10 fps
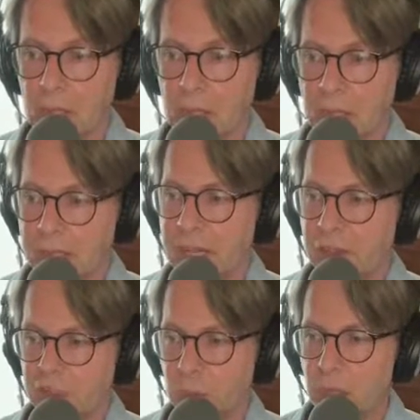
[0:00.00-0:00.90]

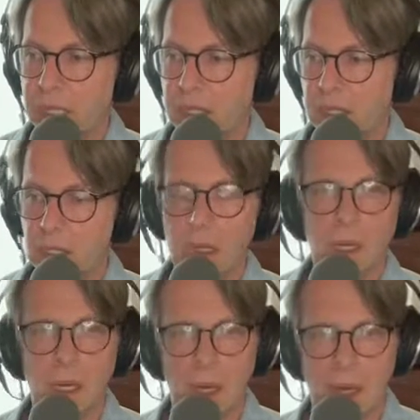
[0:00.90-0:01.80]
Next week,
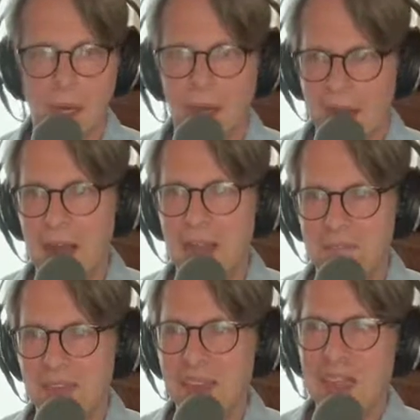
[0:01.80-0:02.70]

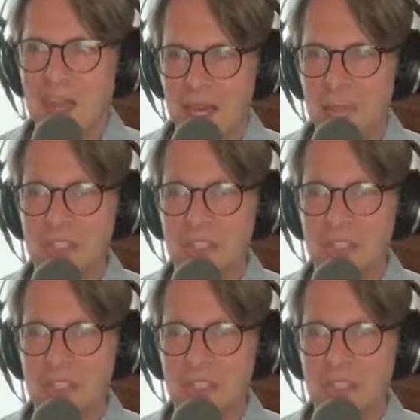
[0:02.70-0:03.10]
I'm